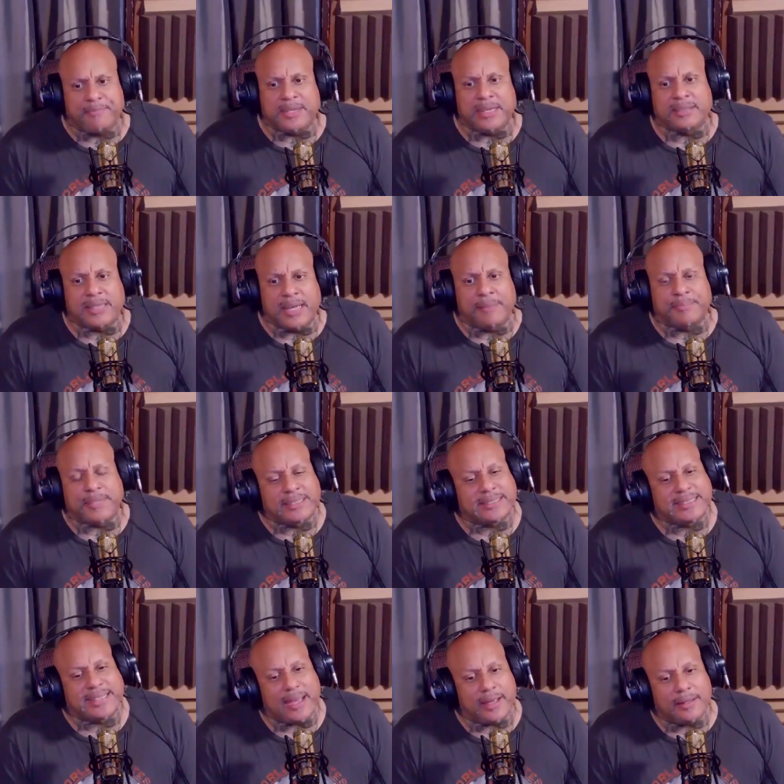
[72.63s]
Dylann
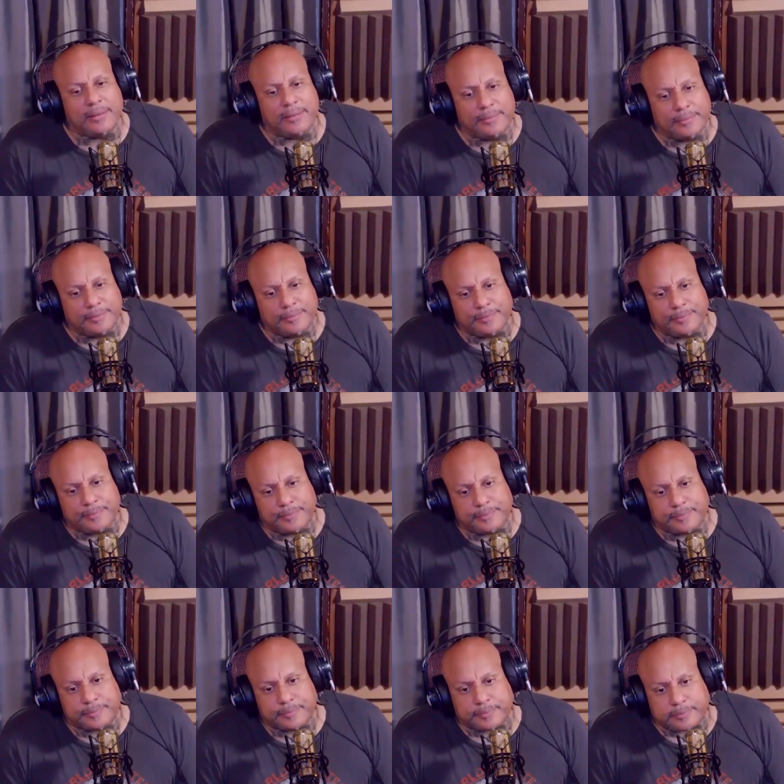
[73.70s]
Roof didn't get that
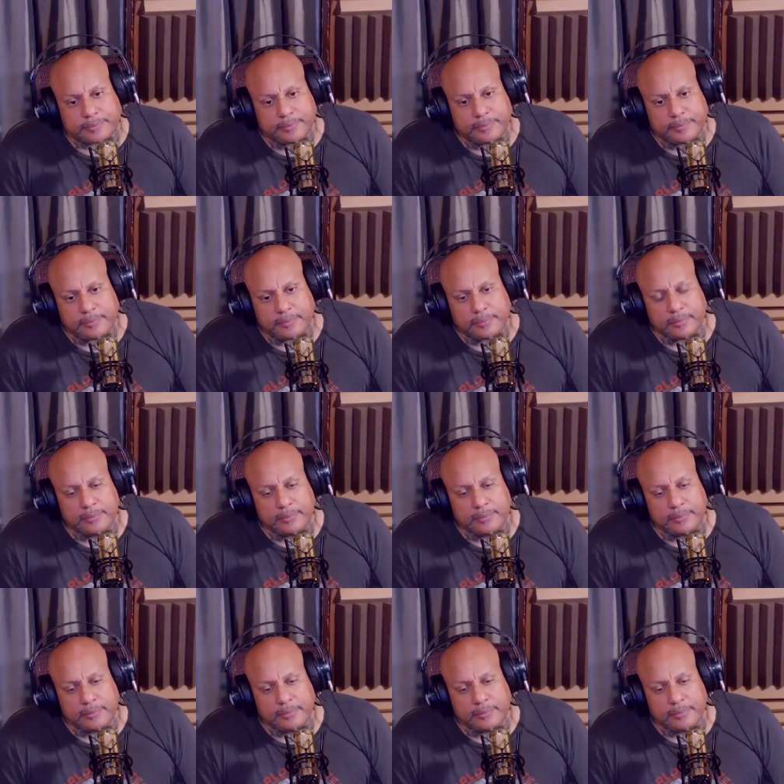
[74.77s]
idea because he walked